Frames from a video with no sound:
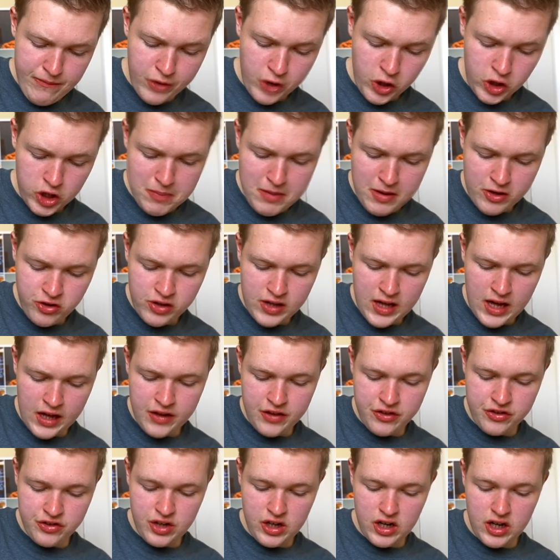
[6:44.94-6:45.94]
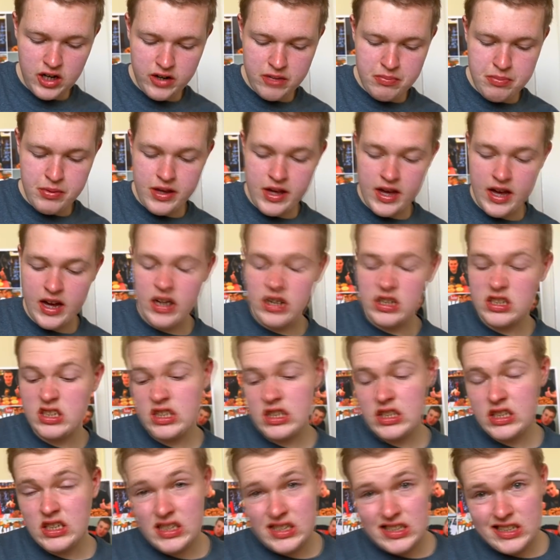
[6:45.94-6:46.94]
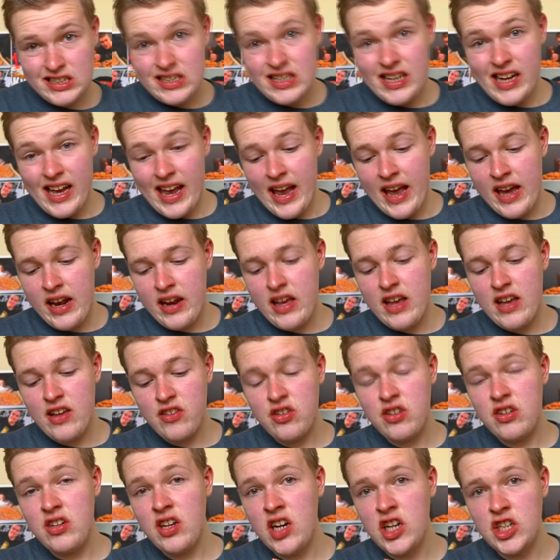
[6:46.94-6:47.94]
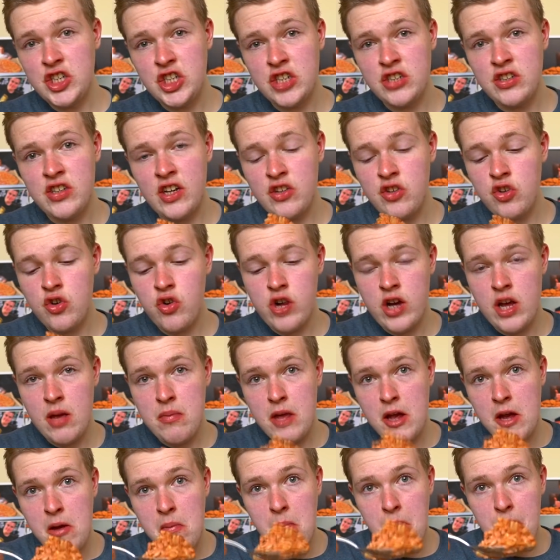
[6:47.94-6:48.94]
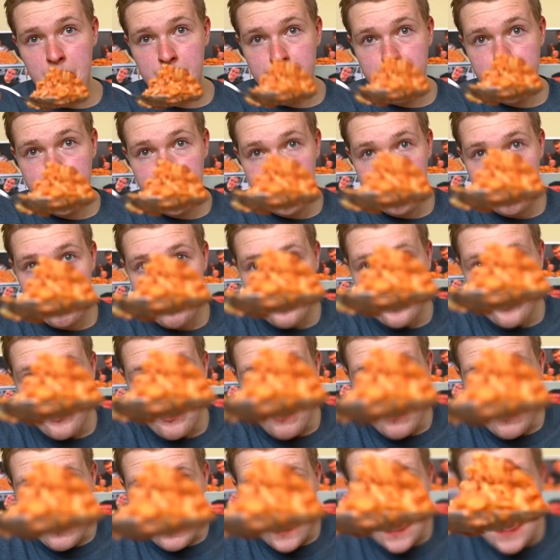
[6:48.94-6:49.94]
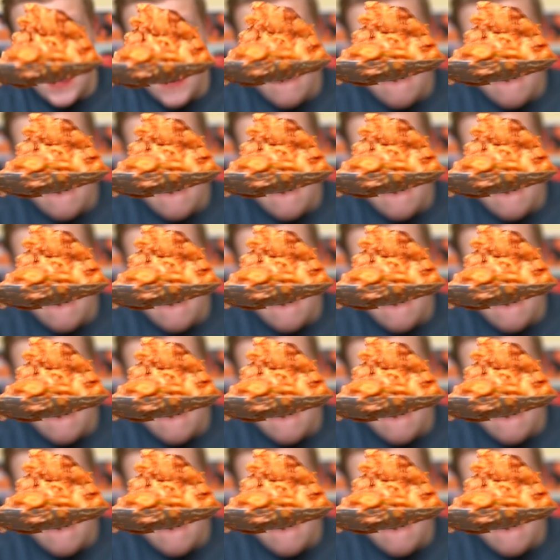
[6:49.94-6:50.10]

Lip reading: Forgot to mention that at the start, but yeah. It is delicious, it's creamy. If you haven't seen the Tiger